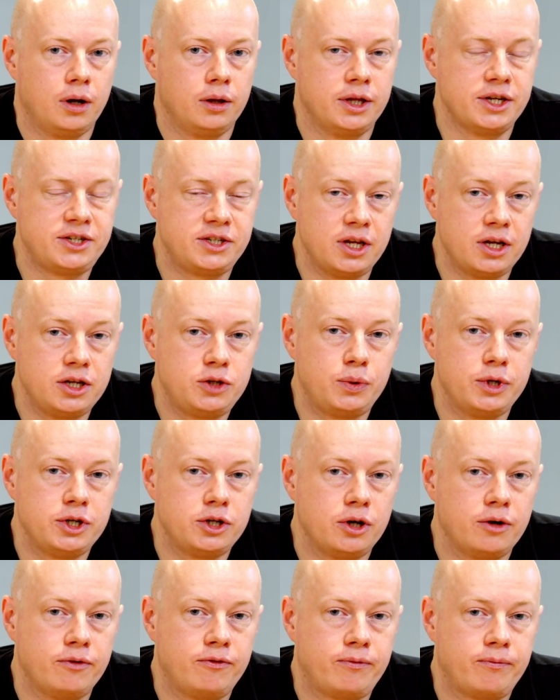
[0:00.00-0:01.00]
This stage we
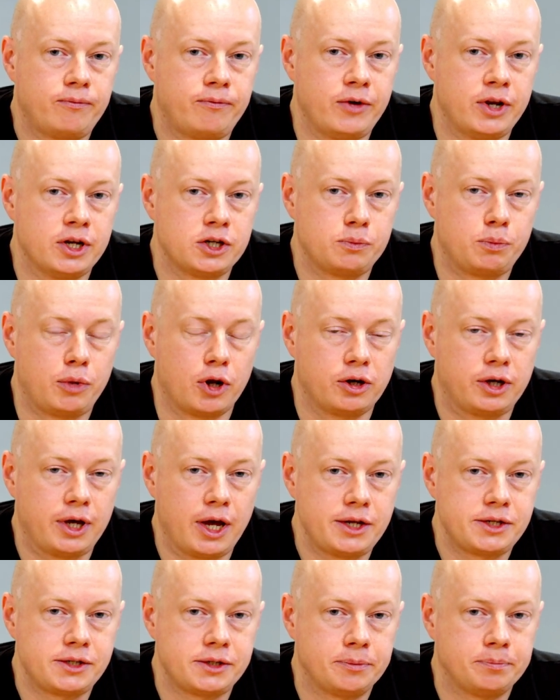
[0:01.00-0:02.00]
do have venous blood
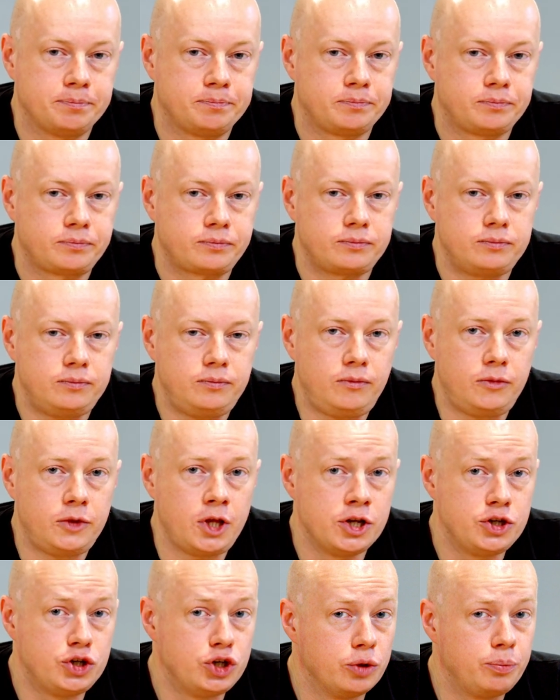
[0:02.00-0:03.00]
gas.
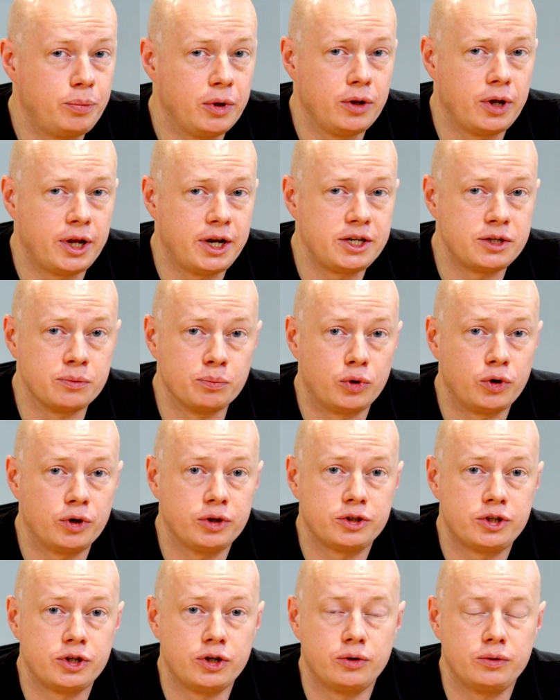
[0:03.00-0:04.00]
It is
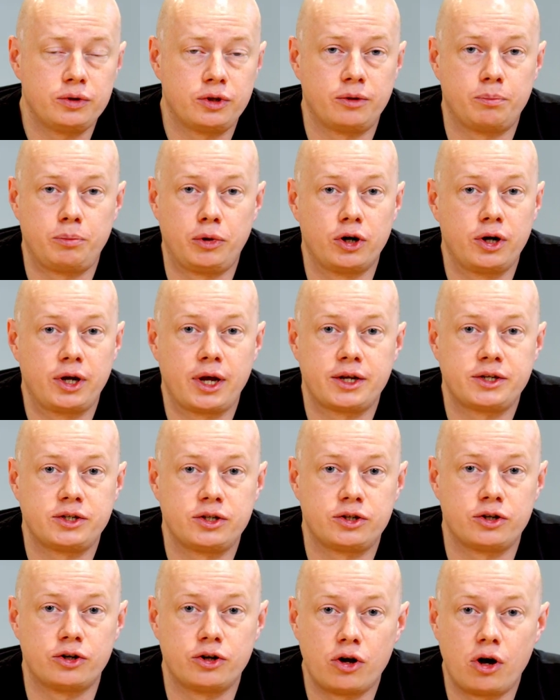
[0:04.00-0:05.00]
important to note that blood
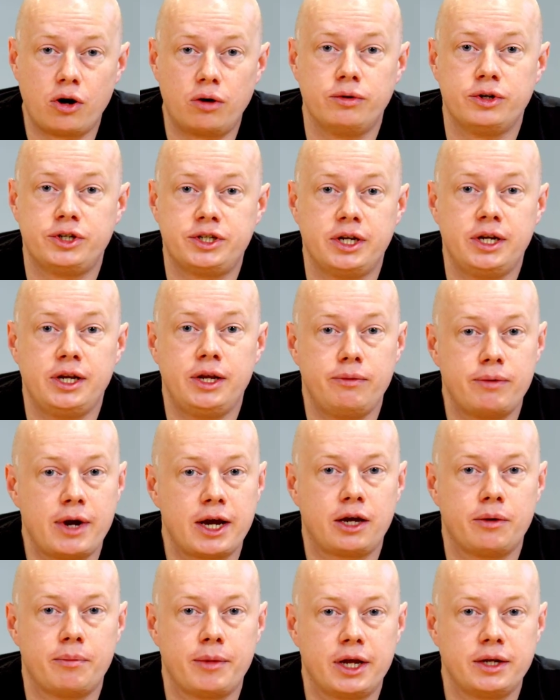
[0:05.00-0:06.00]
gases are not routinely
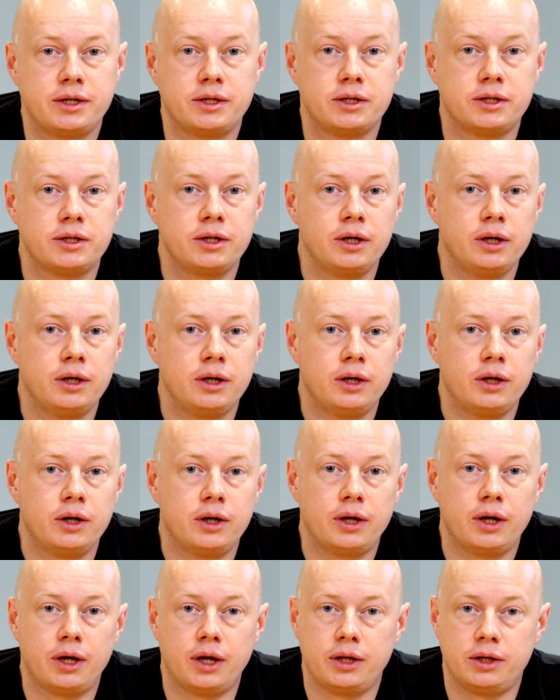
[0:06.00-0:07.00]
recommended
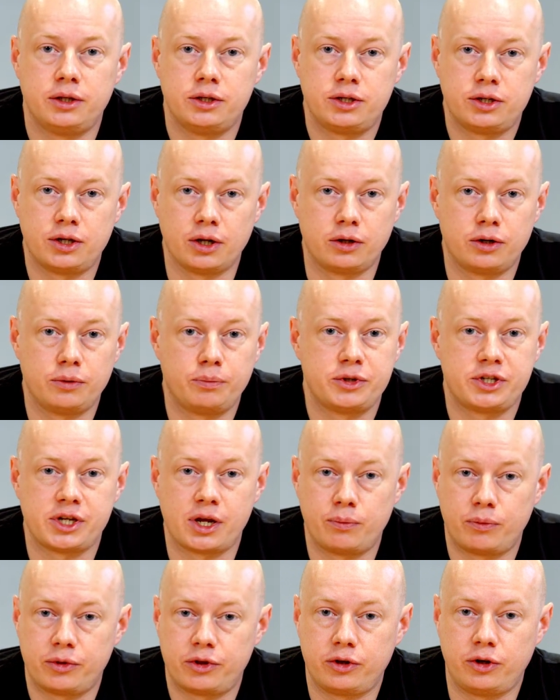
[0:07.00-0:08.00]
in children
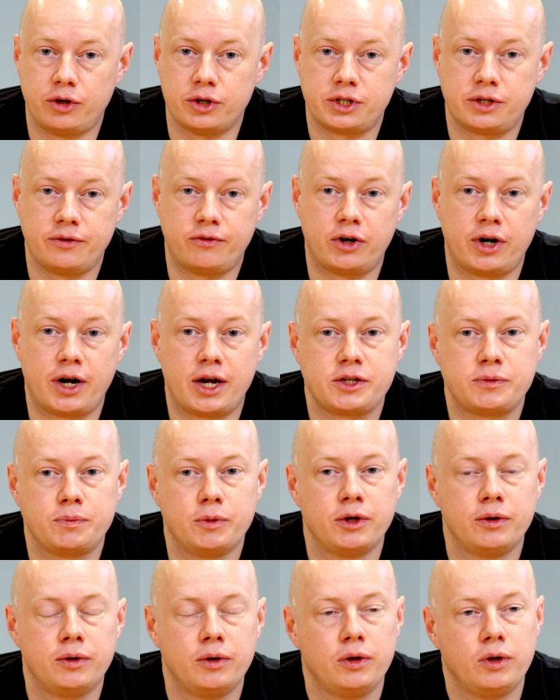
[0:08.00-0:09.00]
presenting with acute severe
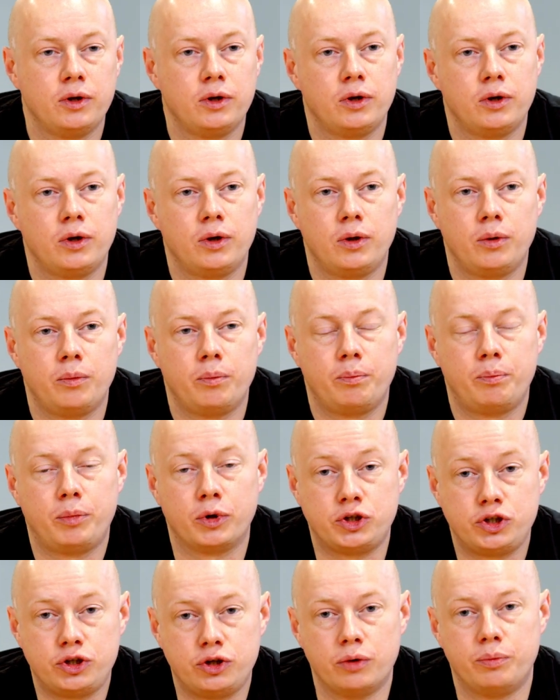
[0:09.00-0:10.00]
asthma,
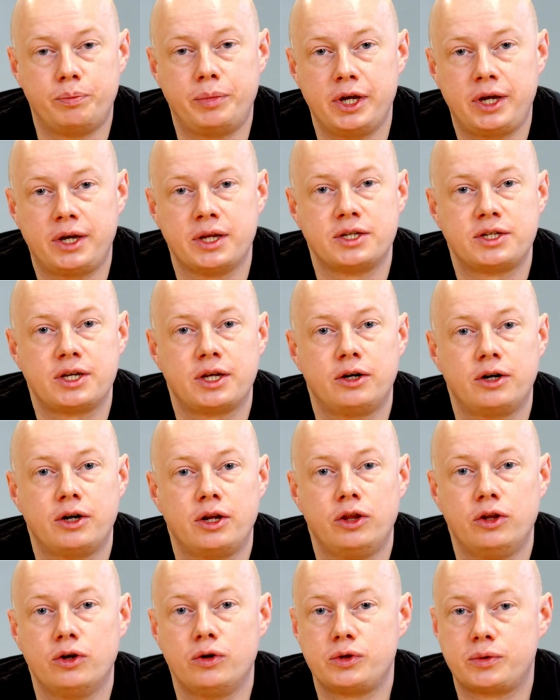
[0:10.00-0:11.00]
but should be considered
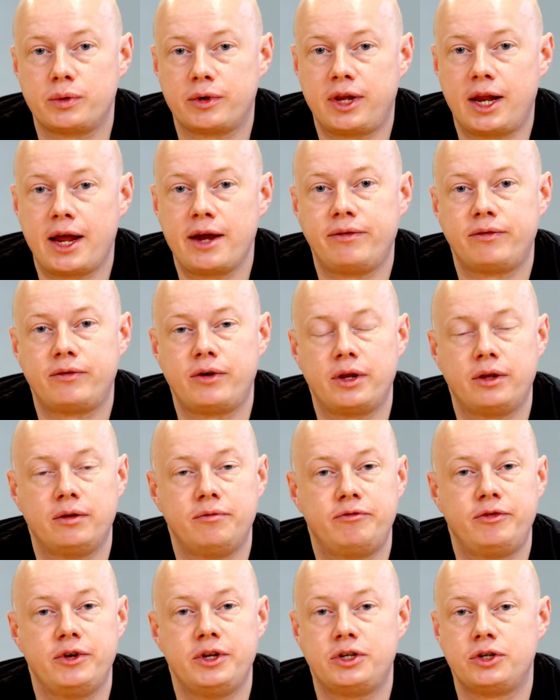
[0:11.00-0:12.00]
in those with
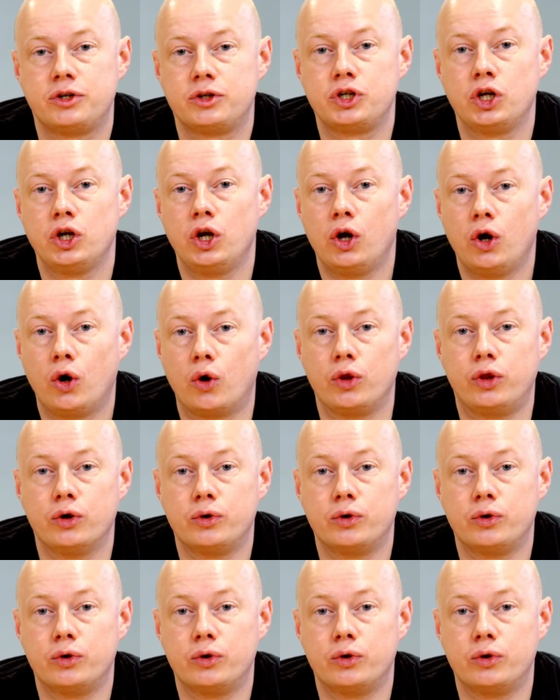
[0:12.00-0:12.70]
life-threatening features or